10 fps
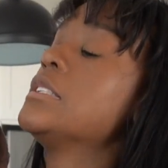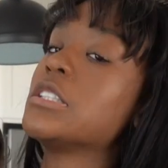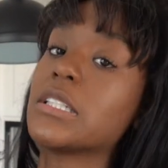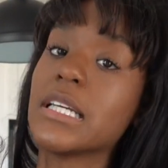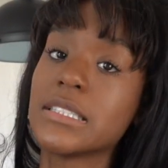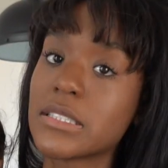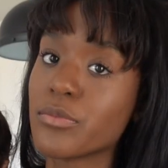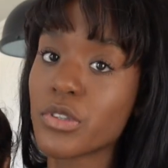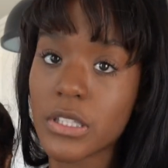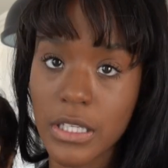to get some
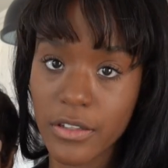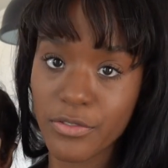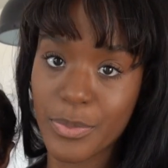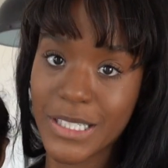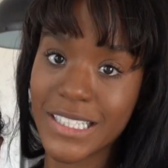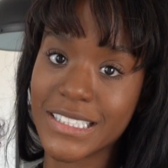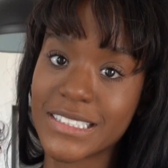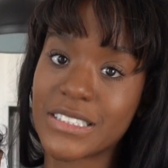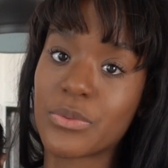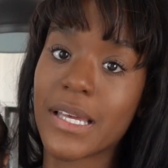relief,
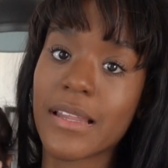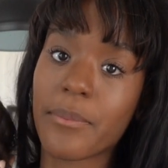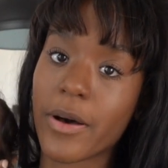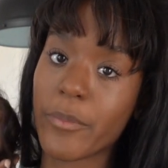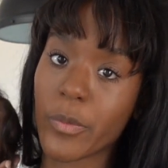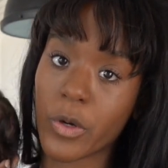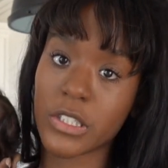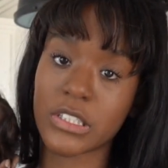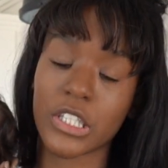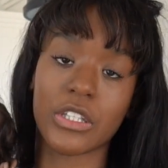because the way that pumping
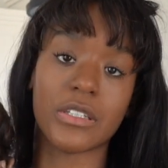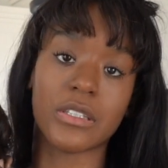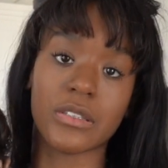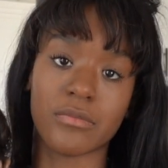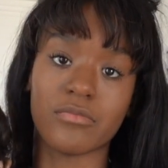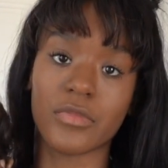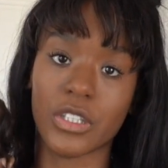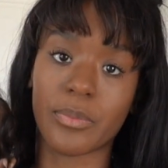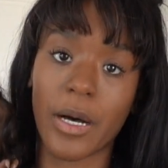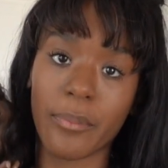works,
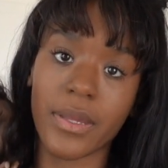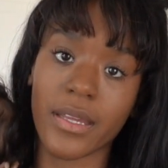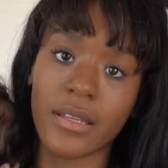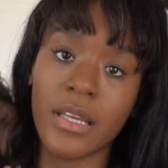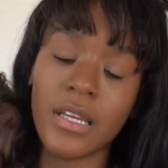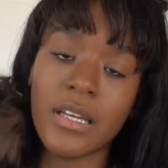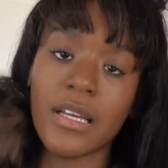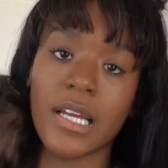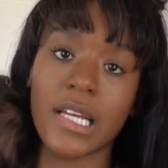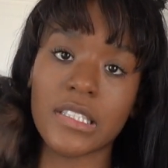you're pumping
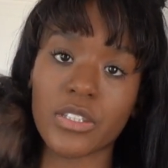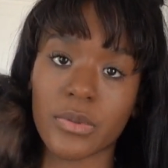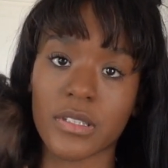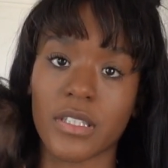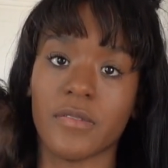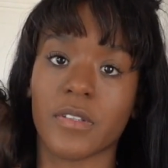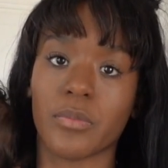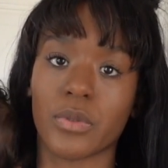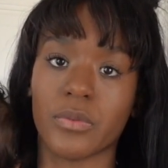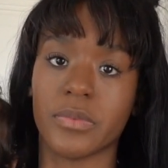to relieve your
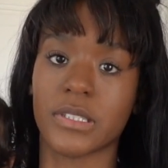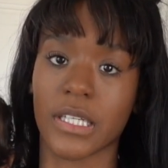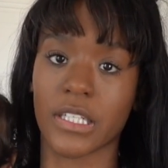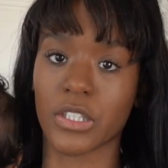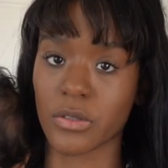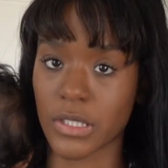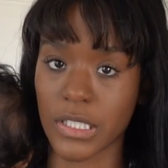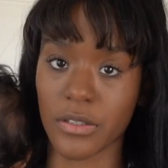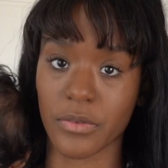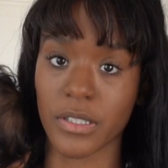boobs. Like, you're
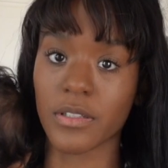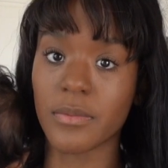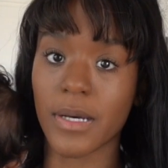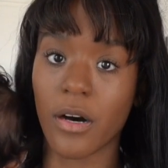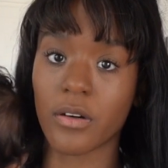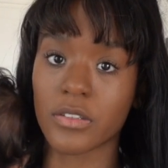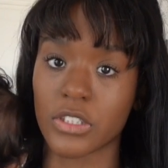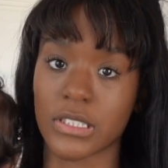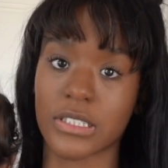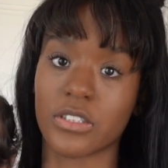getting rid of the milk
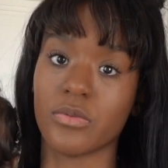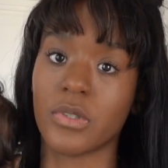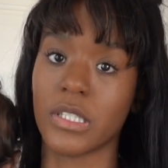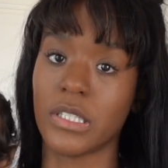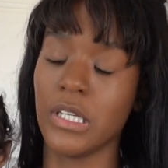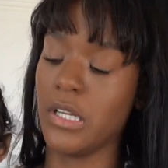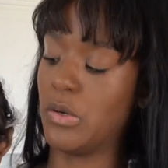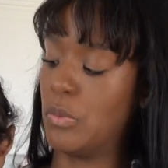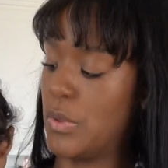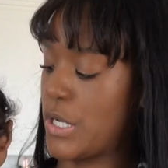just as you would
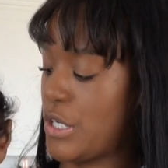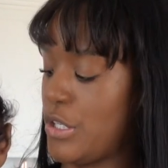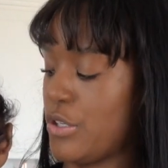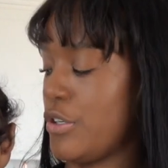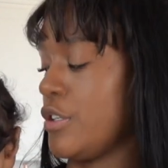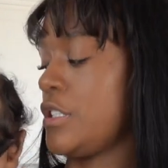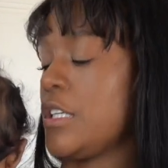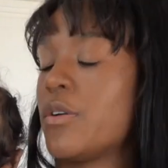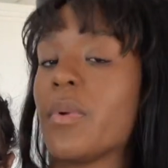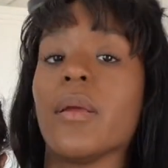when you're
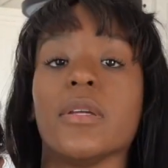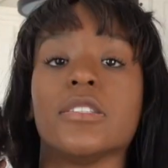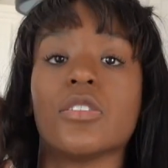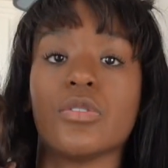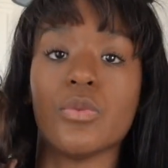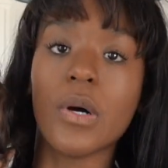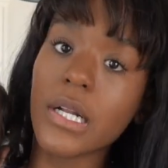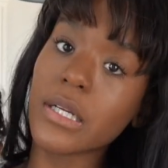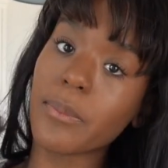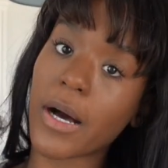nursing your baby. So you
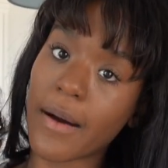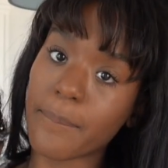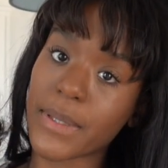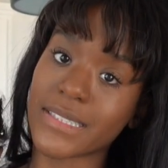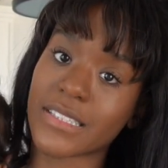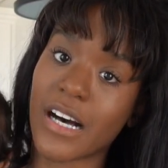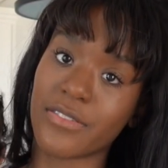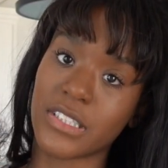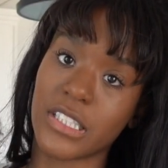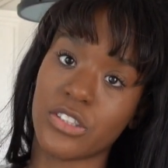want to pump as
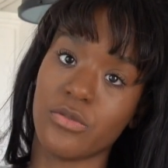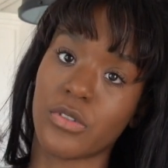often as you